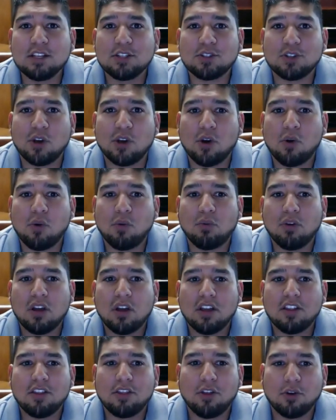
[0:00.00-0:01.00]
So
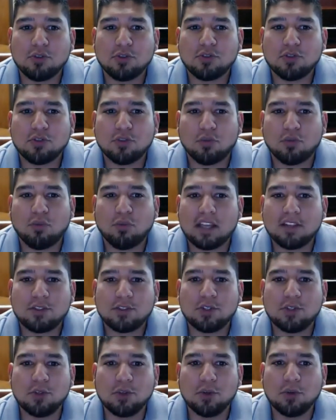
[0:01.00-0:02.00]
those are
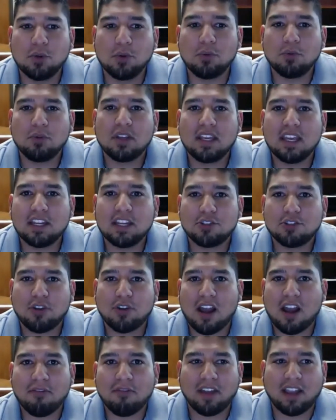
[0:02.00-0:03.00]
ways to get
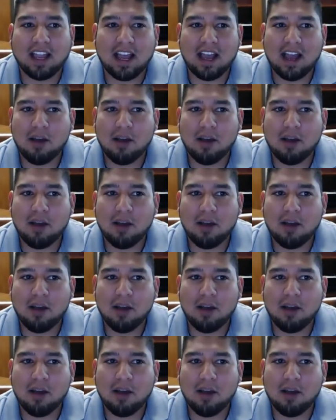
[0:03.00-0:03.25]
traffic.